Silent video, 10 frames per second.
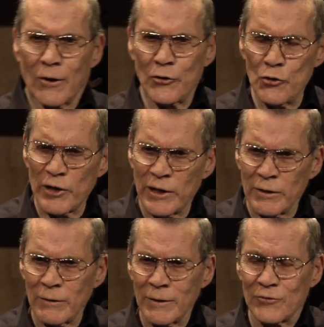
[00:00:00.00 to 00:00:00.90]
Are you
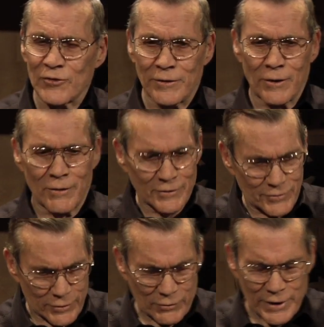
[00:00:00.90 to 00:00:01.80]
kidding? He said, No. I
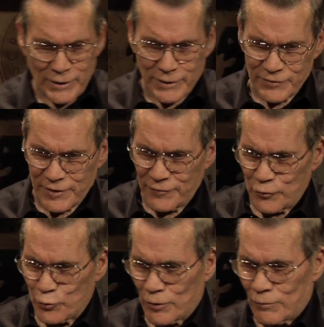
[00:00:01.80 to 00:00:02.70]
said, Okay, let's give it a
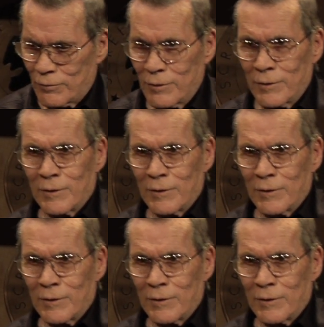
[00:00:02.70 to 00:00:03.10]
whirl.